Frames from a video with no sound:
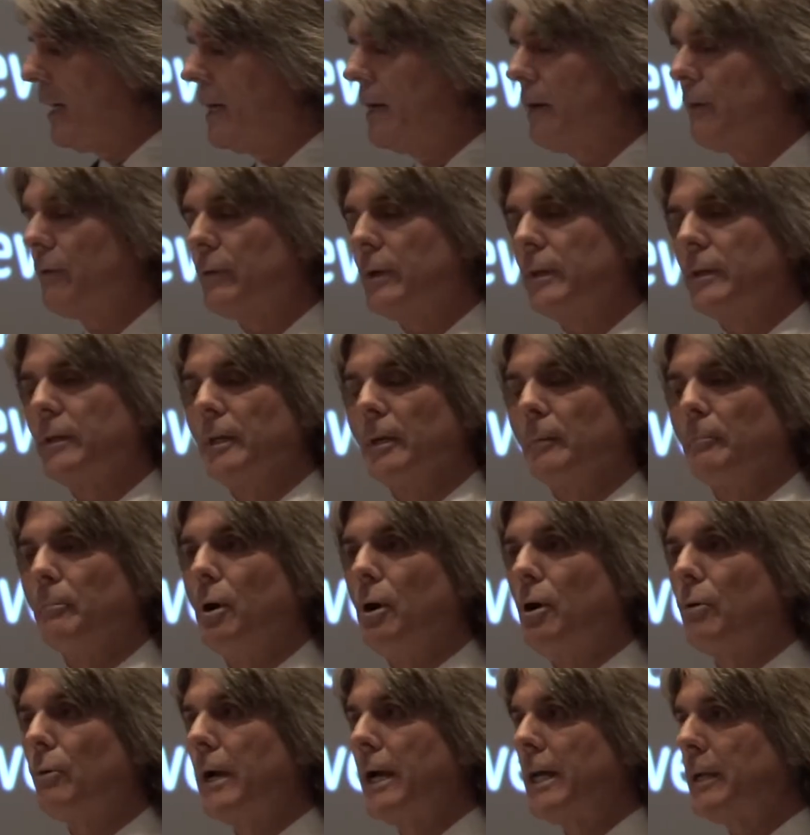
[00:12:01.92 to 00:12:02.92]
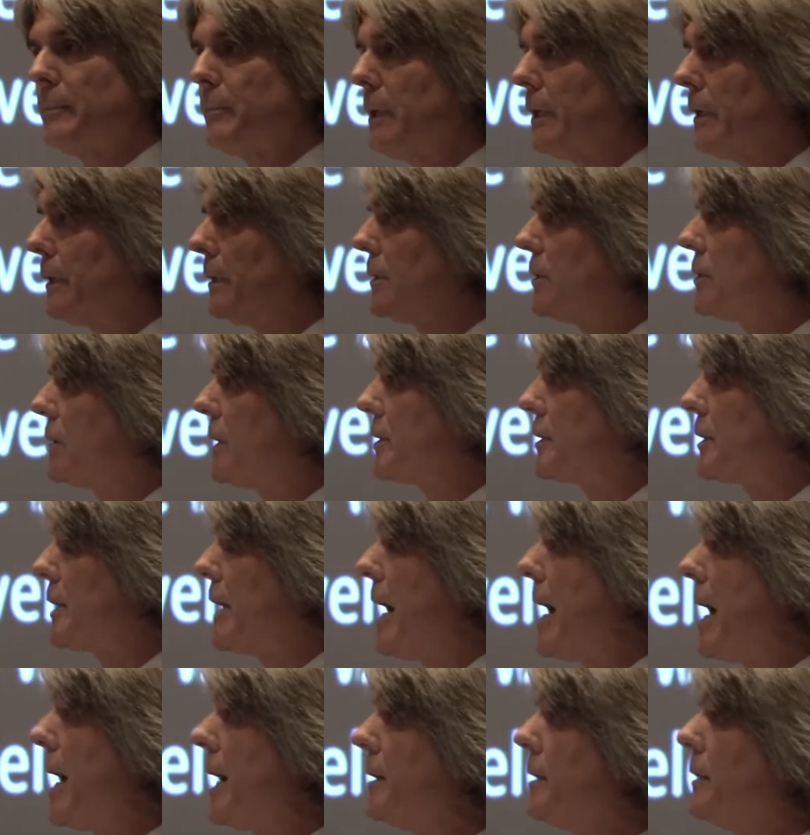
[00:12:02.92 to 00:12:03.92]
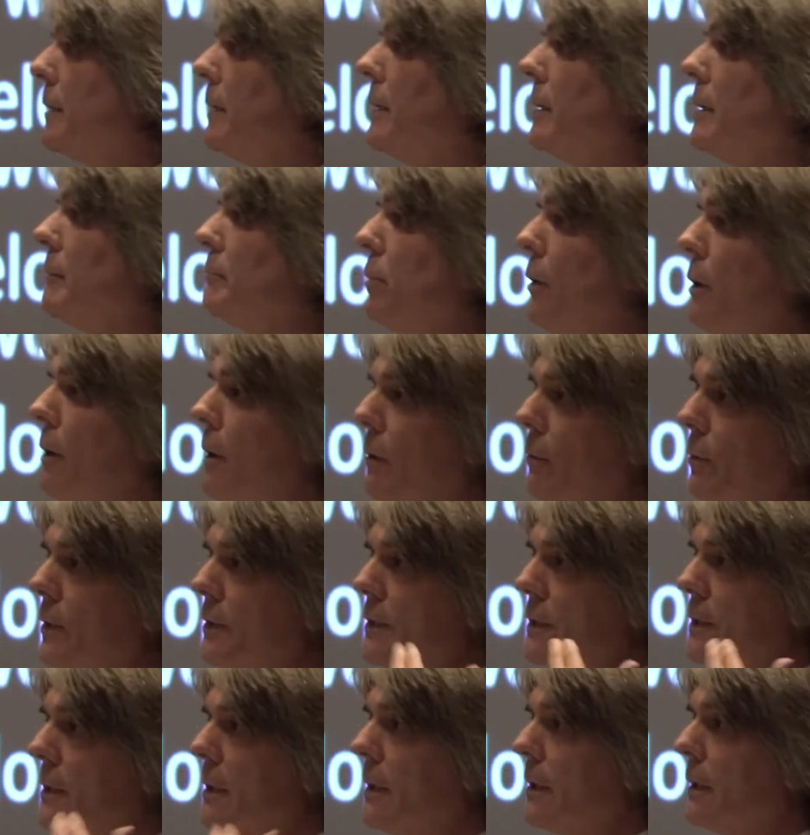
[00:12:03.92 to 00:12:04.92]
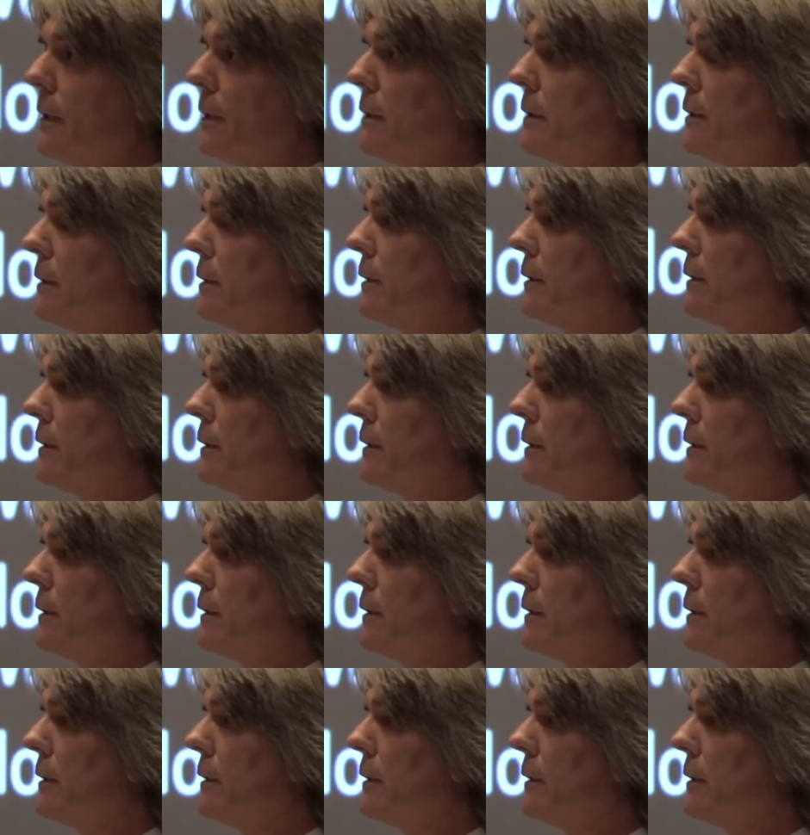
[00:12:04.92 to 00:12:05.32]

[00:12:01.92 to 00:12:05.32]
Everything. Paul Reichman just died, and Paul was the